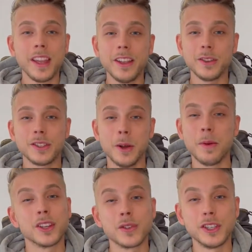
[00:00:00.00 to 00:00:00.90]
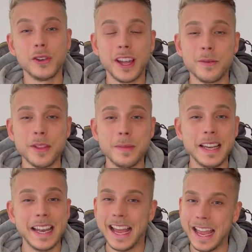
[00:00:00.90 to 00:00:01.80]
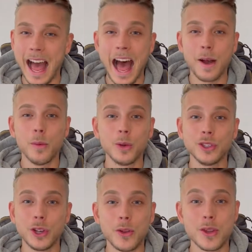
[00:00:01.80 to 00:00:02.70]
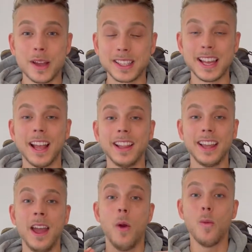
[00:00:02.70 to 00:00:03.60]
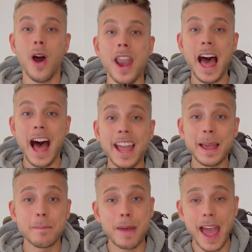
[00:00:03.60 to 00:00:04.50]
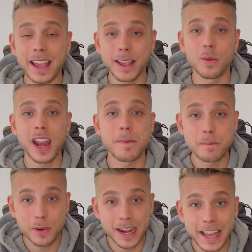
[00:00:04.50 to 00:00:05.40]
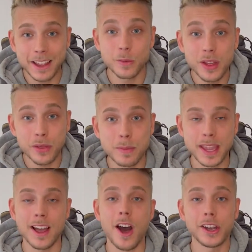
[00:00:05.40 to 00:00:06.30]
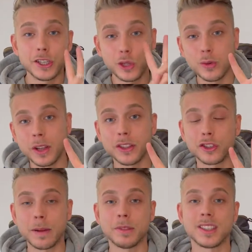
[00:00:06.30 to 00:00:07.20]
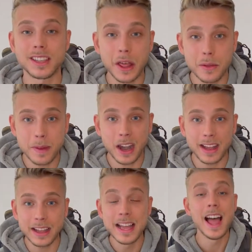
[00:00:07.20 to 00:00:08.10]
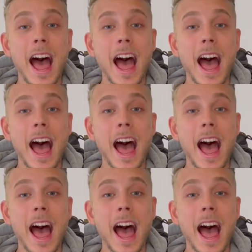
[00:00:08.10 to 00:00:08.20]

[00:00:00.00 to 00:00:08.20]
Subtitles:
Thank you so much for tuning in with me today. I will show you exactly what I am packing, what I'm bringing with me on a 2-month trip to South America.